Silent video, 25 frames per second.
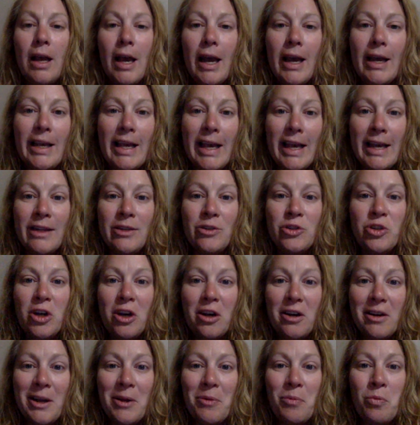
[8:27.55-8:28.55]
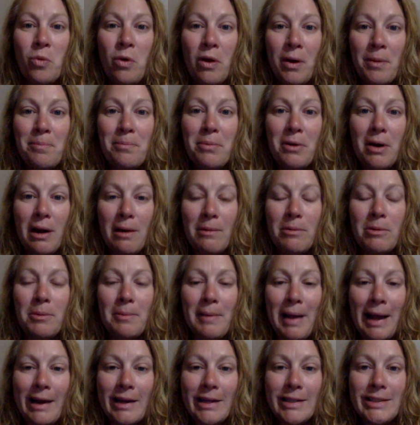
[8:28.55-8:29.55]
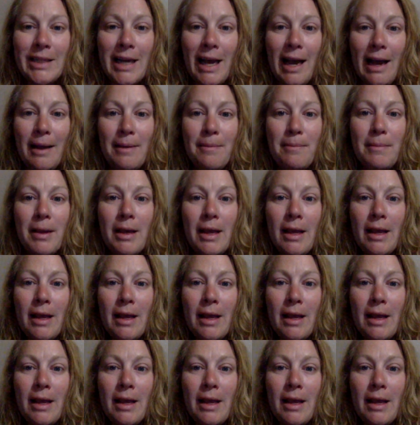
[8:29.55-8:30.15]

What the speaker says: Again, target one problem at a time.